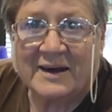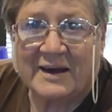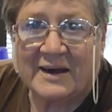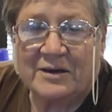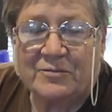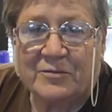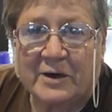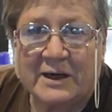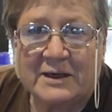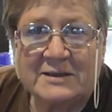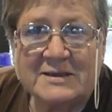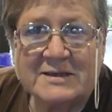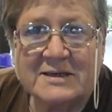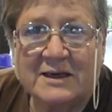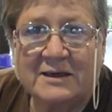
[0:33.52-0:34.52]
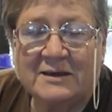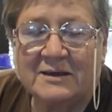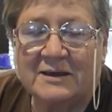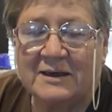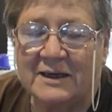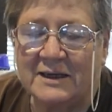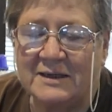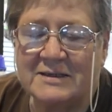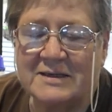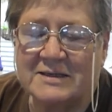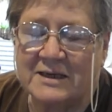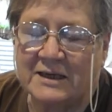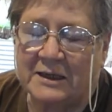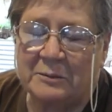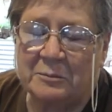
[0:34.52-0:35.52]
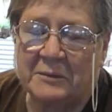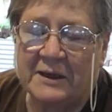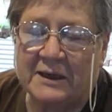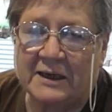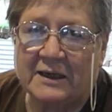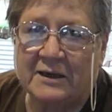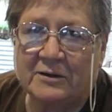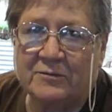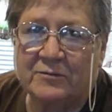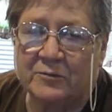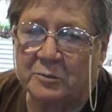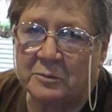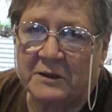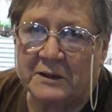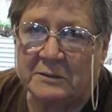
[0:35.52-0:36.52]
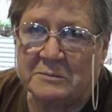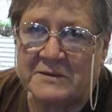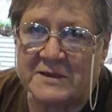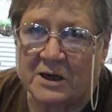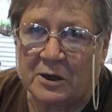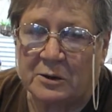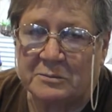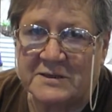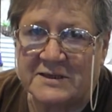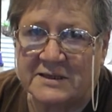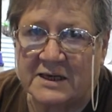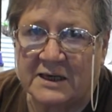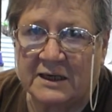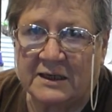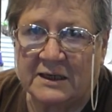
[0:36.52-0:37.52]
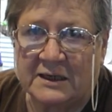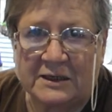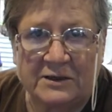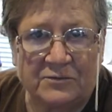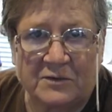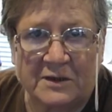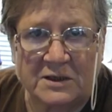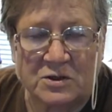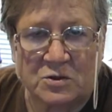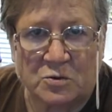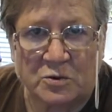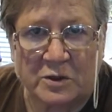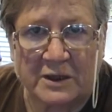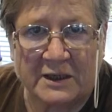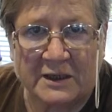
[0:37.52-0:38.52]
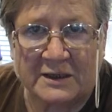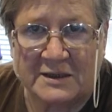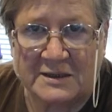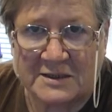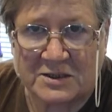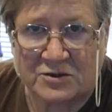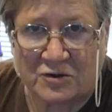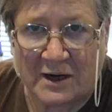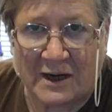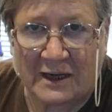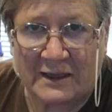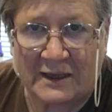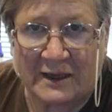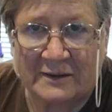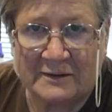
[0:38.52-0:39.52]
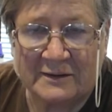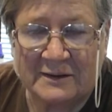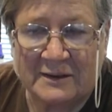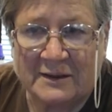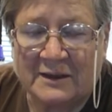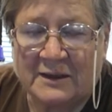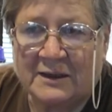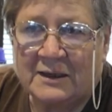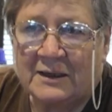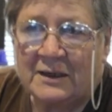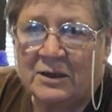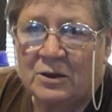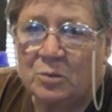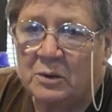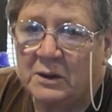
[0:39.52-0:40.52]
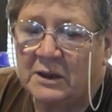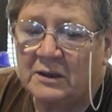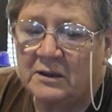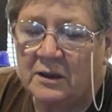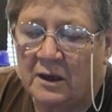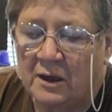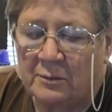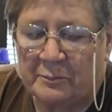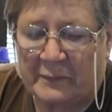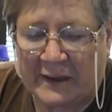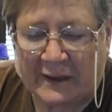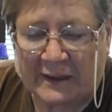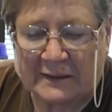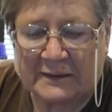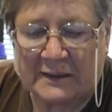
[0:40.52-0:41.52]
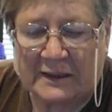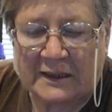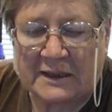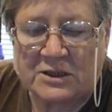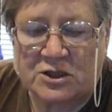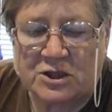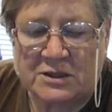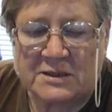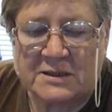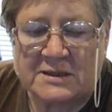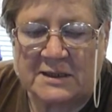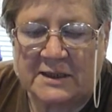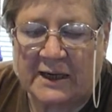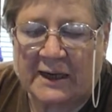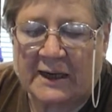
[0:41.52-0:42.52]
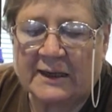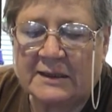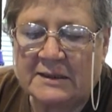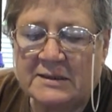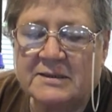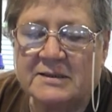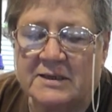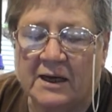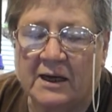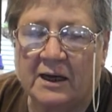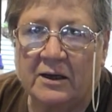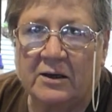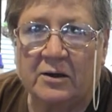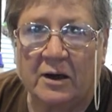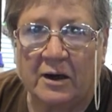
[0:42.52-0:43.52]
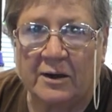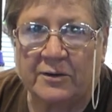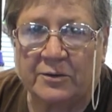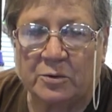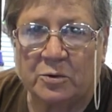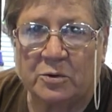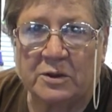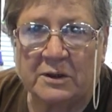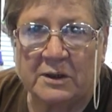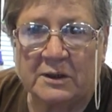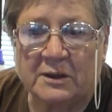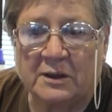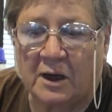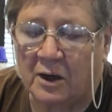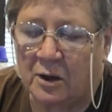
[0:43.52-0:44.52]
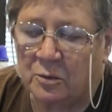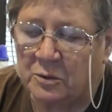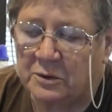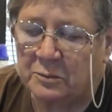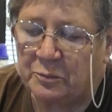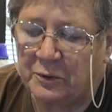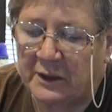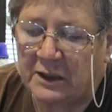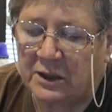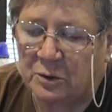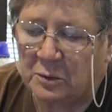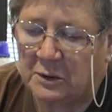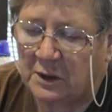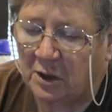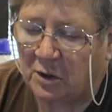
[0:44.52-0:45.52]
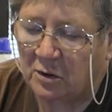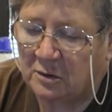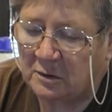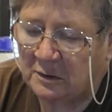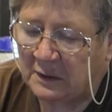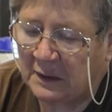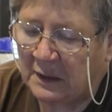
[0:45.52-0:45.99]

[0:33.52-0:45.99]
G'day friends, it's Kim here from Kim's Homestead in Victoria, Australia. Well, I'm back in the kitchen today, so I thought I would bring you along.